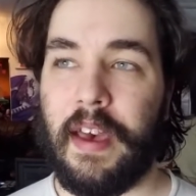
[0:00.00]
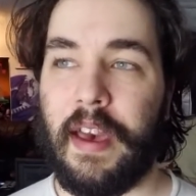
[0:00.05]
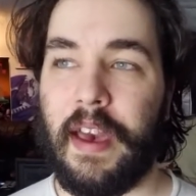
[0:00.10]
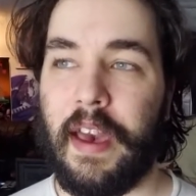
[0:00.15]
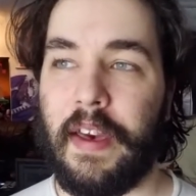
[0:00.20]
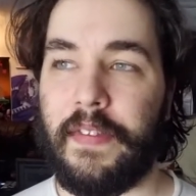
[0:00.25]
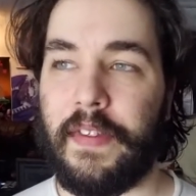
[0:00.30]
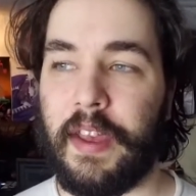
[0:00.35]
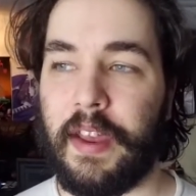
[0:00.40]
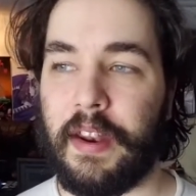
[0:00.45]

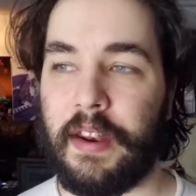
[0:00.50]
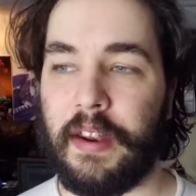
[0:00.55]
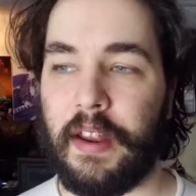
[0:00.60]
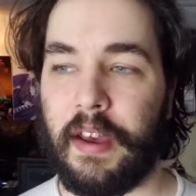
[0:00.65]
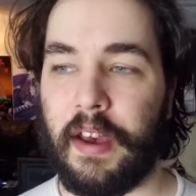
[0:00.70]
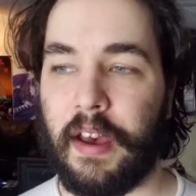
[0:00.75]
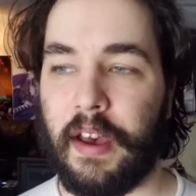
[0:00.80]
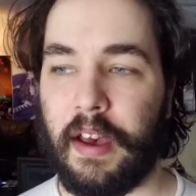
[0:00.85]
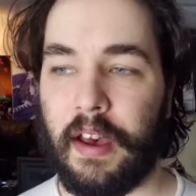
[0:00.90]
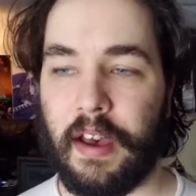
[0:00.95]
And then
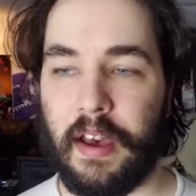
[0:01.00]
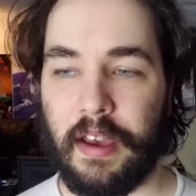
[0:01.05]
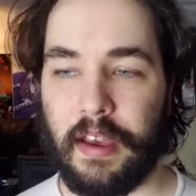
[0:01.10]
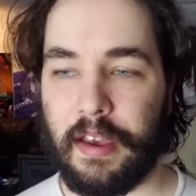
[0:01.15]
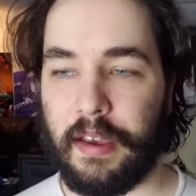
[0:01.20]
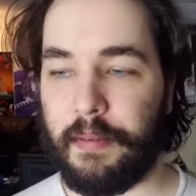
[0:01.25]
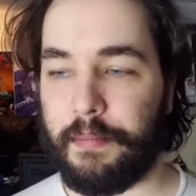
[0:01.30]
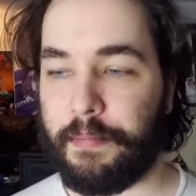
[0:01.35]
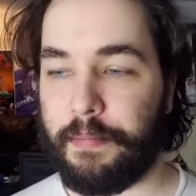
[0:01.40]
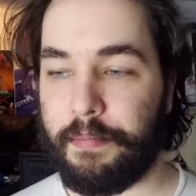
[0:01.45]

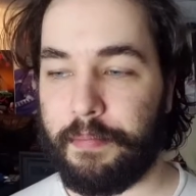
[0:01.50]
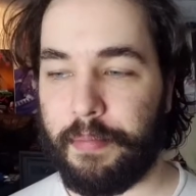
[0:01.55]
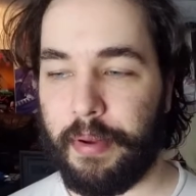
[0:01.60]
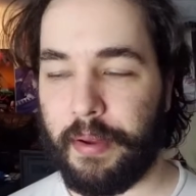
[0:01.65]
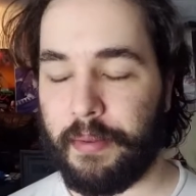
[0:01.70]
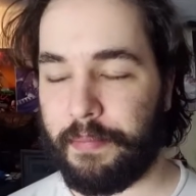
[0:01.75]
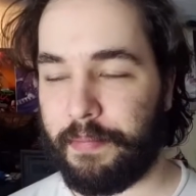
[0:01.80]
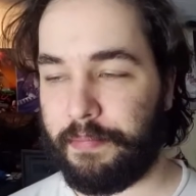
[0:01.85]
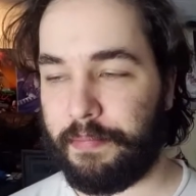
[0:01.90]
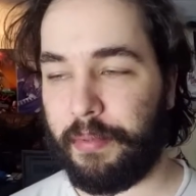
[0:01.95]
I
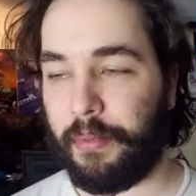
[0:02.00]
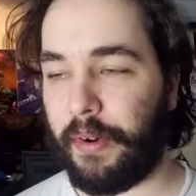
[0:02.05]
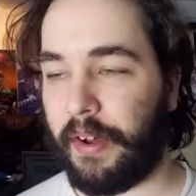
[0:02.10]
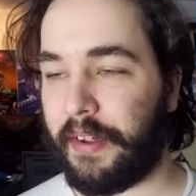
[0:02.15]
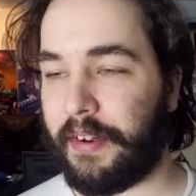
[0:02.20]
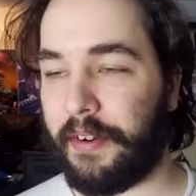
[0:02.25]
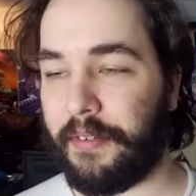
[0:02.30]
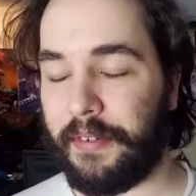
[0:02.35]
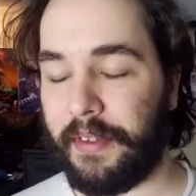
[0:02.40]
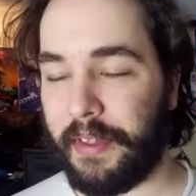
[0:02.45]

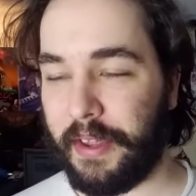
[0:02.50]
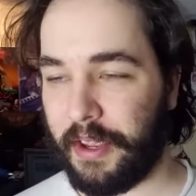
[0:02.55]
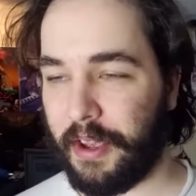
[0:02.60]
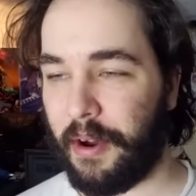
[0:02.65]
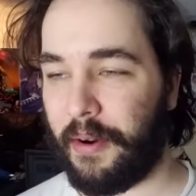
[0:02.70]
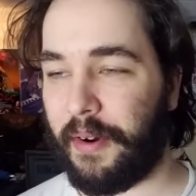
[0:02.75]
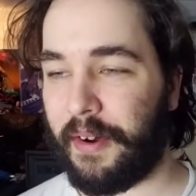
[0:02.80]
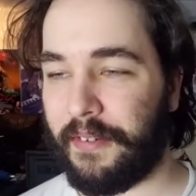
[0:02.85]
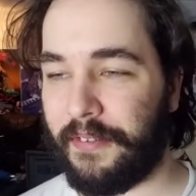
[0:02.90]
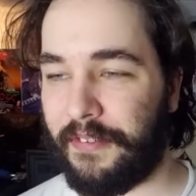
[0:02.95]
don't really
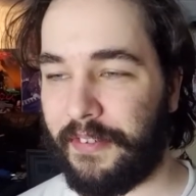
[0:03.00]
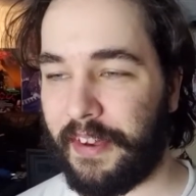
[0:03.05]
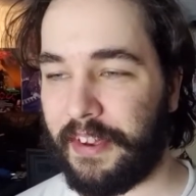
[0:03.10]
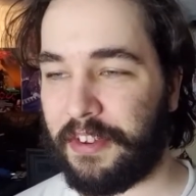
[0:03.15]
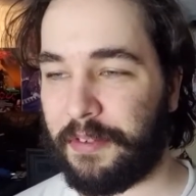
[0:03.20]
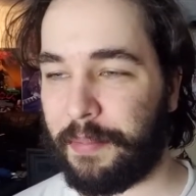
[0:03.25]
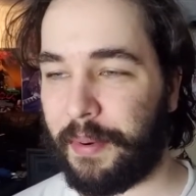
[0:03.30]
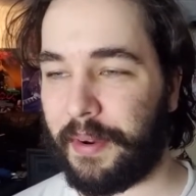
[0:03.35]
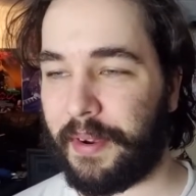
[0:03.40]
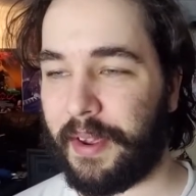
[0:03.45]
go on
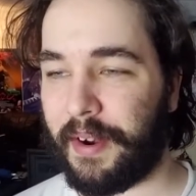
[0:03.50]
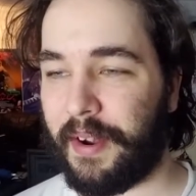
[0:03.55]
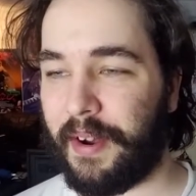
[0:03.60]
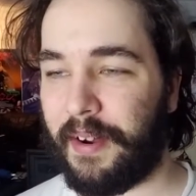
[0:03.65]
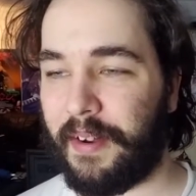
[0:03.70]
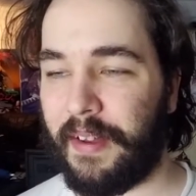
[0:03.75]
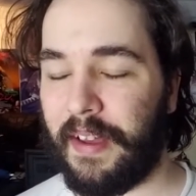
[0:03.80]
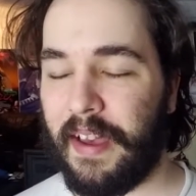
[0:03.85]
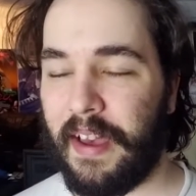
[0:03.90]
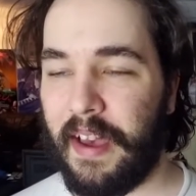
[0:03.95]
Facebook at
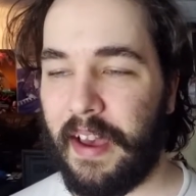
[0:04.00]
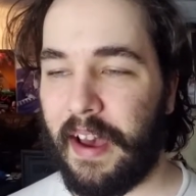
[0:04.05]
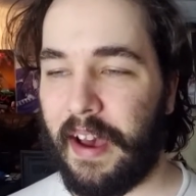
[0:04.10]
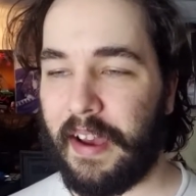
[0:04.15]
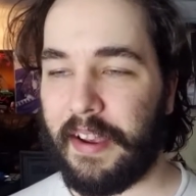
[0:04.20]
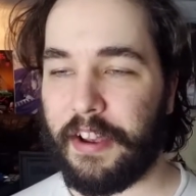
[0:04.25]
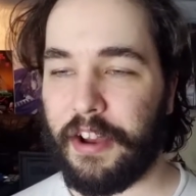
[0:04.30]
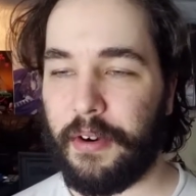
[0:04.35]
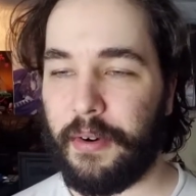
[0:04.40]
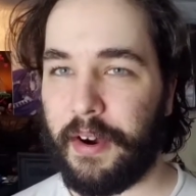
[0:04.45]
all.
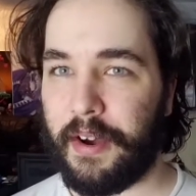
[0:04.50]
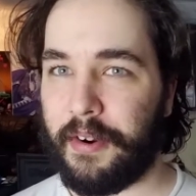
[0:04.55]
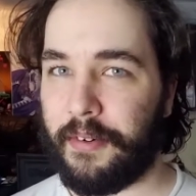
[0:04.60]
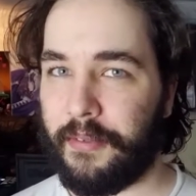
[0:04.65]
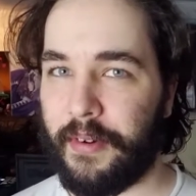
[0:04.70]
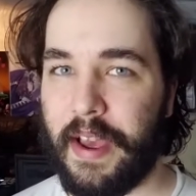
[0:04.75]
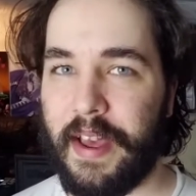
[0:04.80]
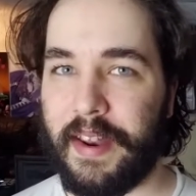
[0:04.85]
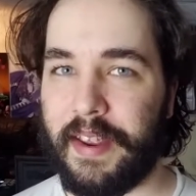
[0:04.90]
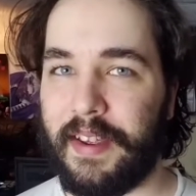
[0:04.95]
I go on
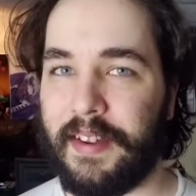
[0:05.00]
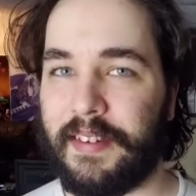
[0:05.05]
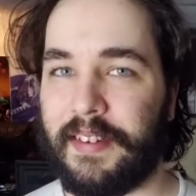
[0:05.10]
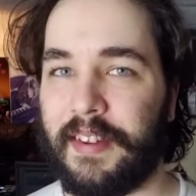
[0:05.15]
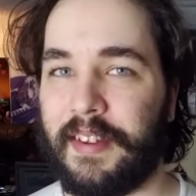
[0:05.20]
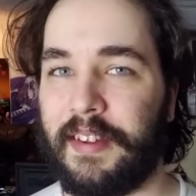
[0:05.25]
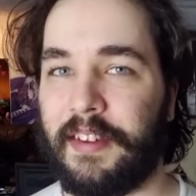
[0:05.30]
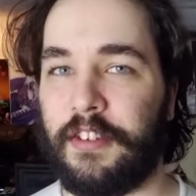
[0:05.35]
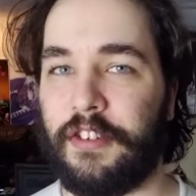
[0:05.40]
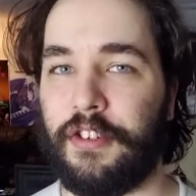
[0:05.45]
Reddit
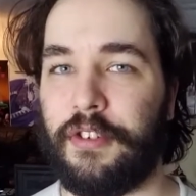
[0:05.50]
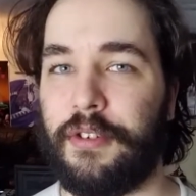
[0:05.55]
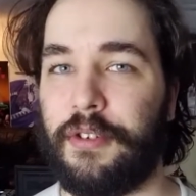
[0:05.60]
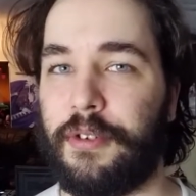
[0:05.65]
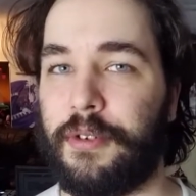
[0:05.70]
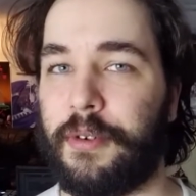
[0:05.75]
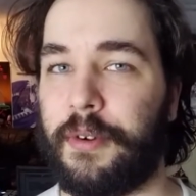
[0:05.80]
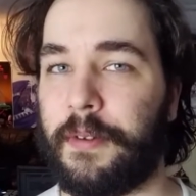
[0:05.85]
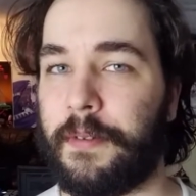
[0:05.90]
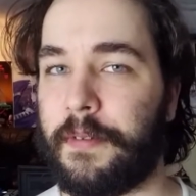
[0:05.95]

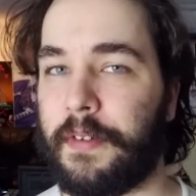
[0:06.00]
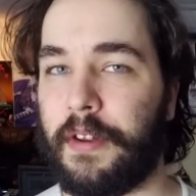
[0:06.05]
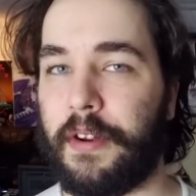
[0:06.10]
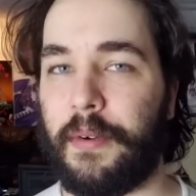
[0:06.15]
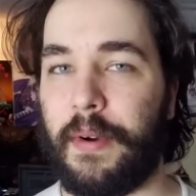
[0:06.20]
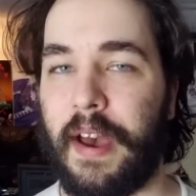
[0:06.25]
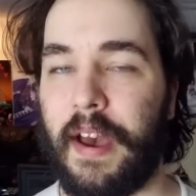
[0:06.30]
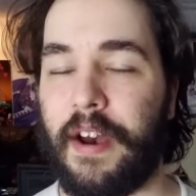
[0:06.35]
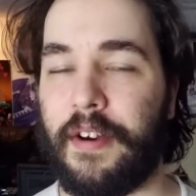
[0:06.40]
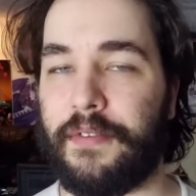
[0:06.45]
to,
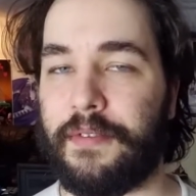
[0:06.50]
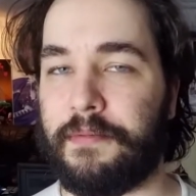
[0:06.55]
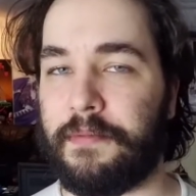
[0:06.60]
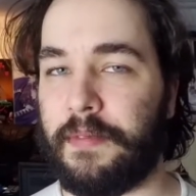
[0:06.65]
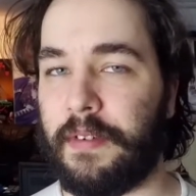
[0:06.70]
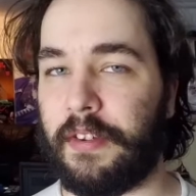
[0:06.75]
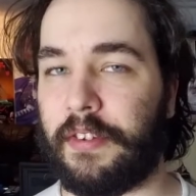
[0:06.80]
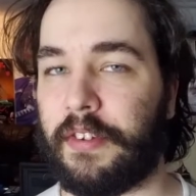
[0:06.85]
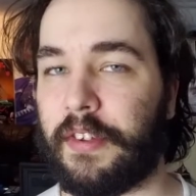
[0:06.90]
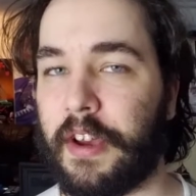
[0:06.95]
have
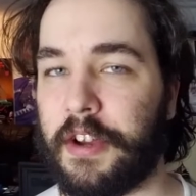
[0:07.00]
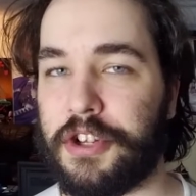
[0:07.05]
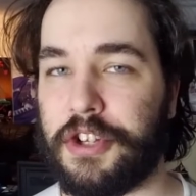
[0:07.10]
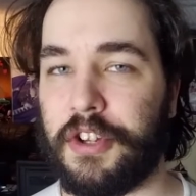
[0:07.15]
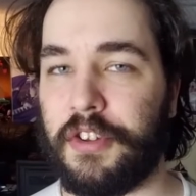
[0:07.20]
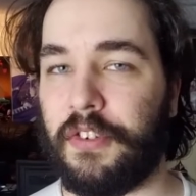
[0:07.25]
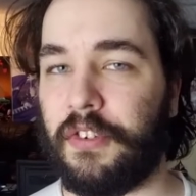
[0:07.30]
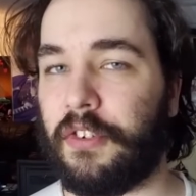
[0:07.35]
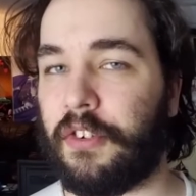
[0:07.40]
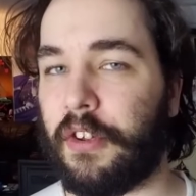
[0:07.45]

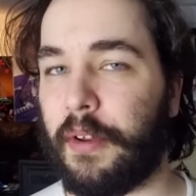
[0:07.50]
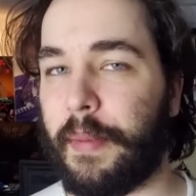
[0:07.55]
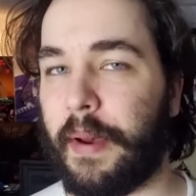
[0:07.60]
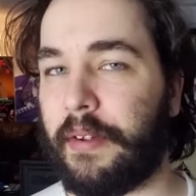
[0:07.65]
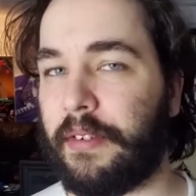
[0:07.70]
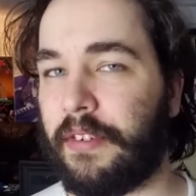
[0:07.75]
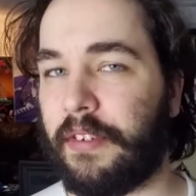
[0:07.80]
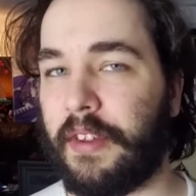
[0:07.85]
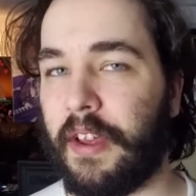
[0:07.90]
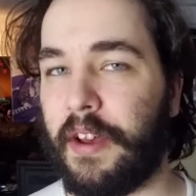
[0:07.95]
discussions
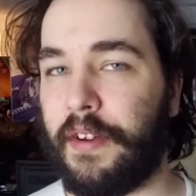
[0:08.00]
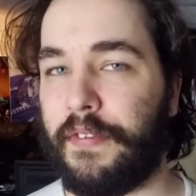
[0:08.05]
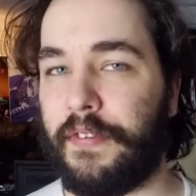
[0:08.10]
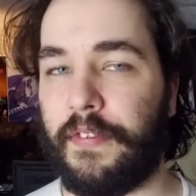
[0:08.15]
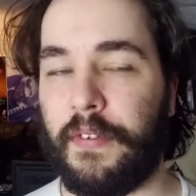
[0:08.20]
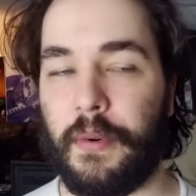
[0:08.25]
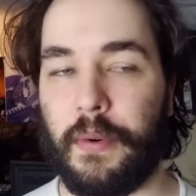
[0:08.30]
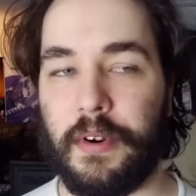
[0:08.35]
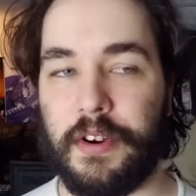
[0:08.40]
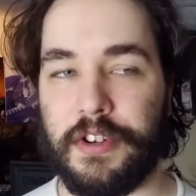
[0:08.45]
about
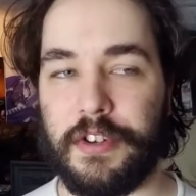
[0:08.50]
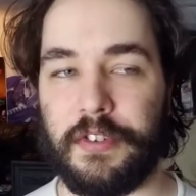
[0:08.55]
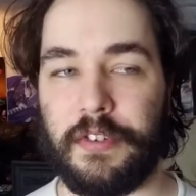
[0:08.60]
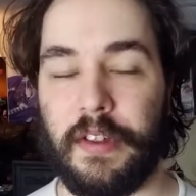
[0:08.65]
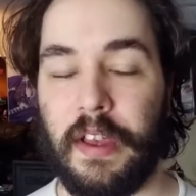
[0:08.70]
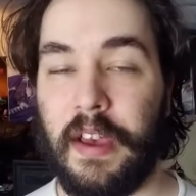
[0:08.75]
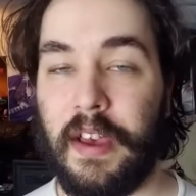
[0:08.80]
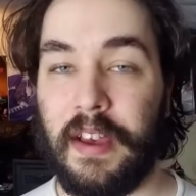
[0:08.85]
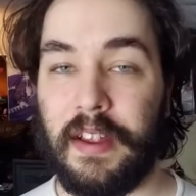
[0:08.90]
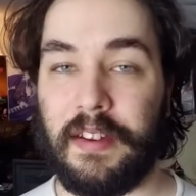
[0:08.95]
stuff or just
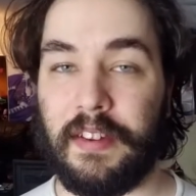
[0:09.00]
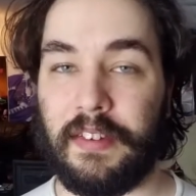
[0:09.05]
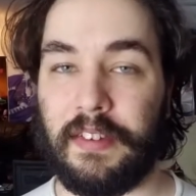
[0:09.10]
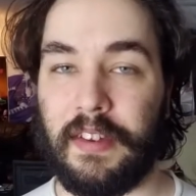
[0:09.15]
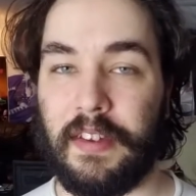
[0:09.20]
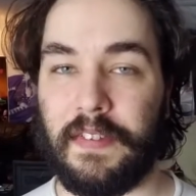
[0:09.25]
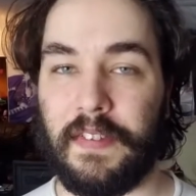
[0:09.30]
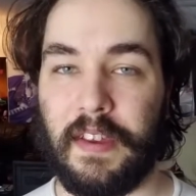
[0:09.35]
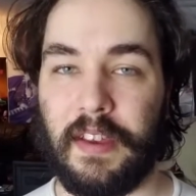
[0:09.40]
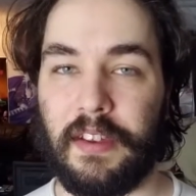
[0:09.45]
to
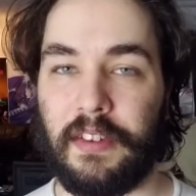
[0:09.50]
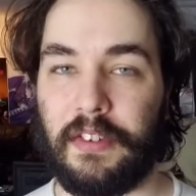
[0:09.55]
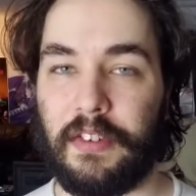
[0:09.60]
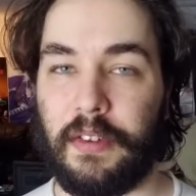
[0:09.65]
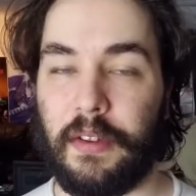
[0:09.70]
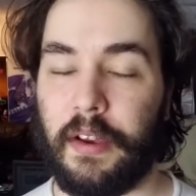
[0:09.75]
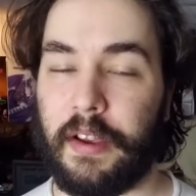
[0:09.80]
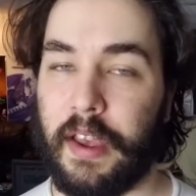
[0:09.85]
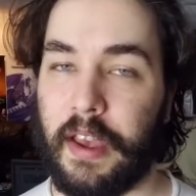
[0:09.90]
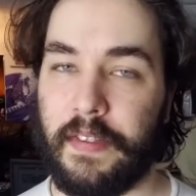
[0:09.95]
see
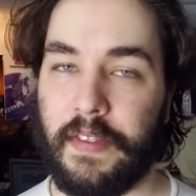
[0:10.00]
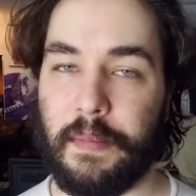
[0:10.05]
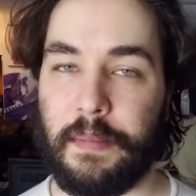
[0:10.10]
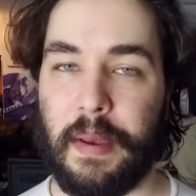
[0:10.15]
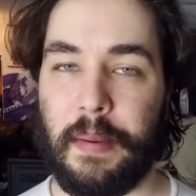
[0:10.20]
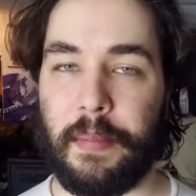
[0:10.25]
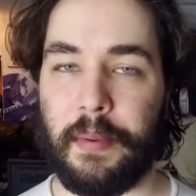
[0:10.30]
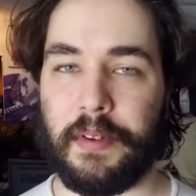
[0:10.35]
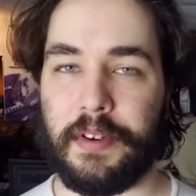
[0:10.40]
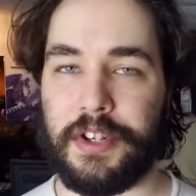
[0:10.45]
things, again, that
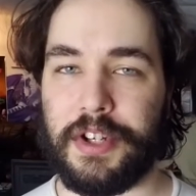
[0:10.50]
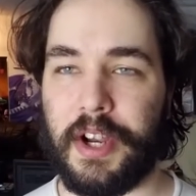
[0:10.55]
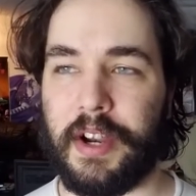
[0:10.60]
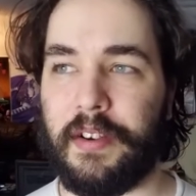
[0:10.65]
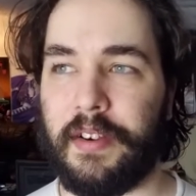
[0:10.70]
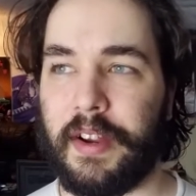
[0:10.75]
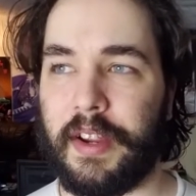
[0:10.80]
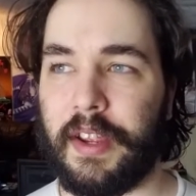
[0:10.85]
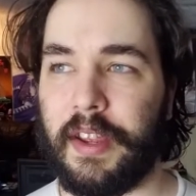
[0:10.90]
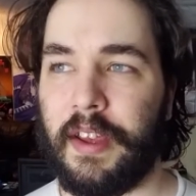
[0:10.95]
people are
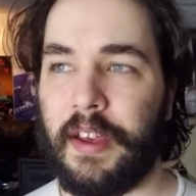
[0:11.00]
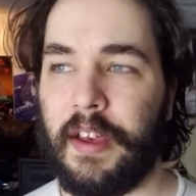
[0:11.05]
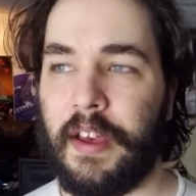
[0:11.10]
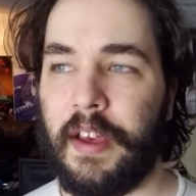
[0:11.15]
sharing.